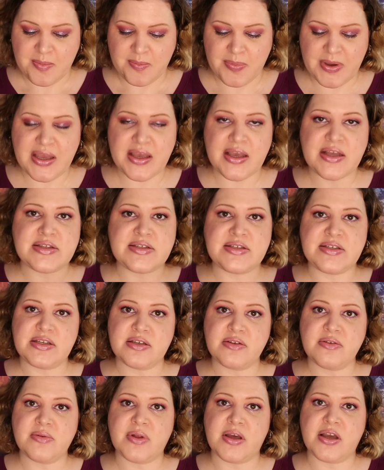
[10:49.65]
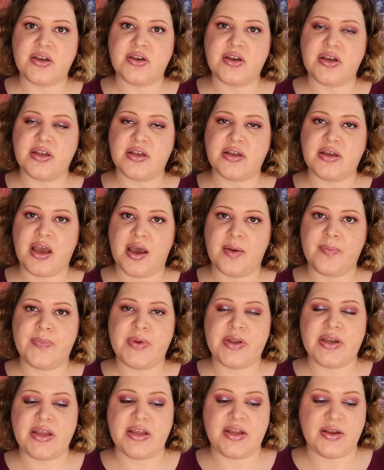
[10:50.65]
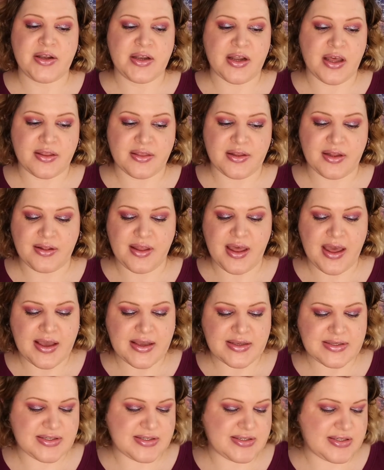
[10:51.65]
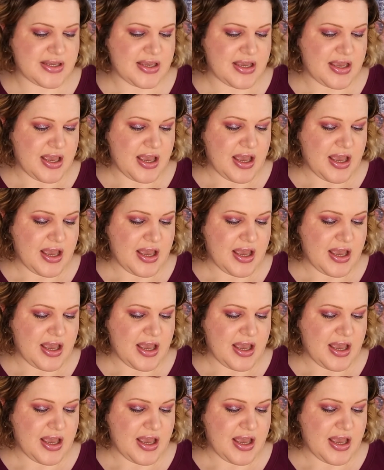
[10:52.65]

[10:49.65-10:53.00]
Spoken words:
But it's still a good company nonetheless.